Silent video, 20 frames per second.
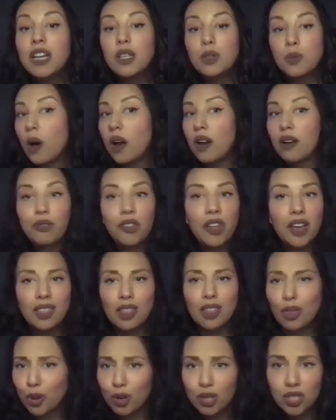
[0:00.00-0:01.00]
but he's one of like
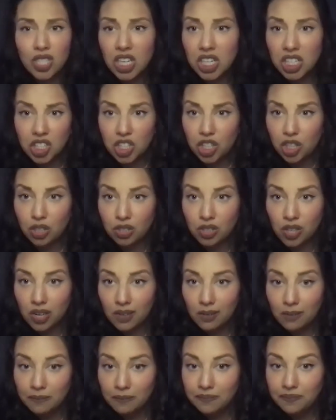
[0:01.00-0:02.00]
the 13
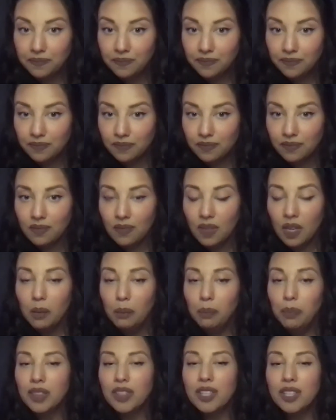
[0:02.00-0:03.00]
children.
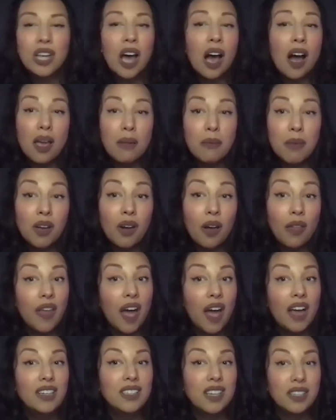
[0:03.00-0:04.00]
Mm. But the timing on
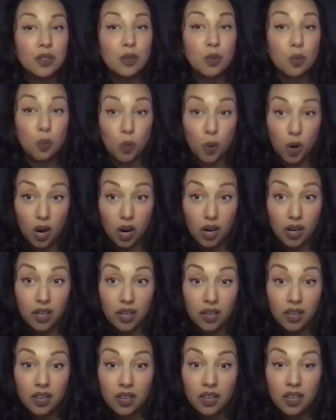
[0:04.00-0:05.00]
that doesn't work.
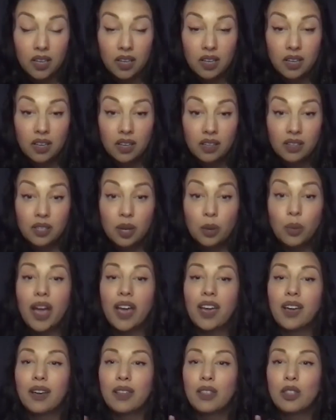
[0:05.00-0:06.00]
So
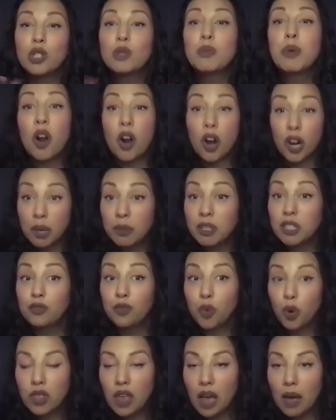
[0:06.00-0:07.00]
like, there's been arguments
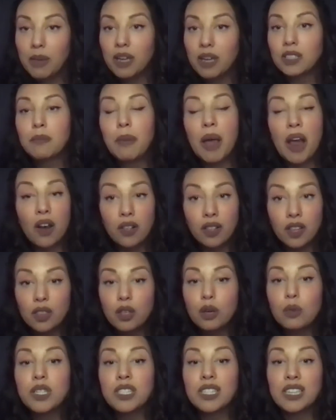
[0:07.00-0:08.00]
for that, because apparently
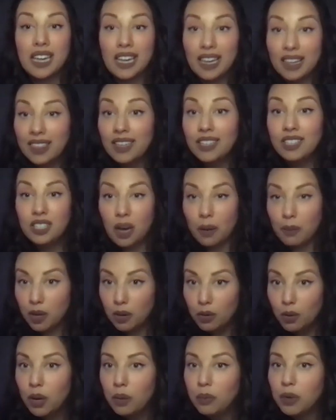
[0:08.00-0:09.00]
there was an Ethan
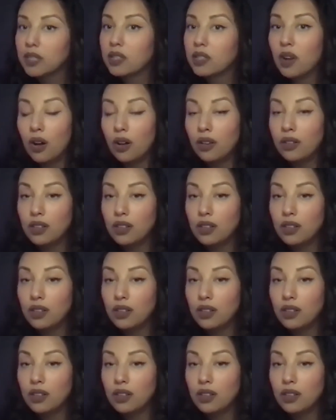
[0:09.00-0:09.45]
W who was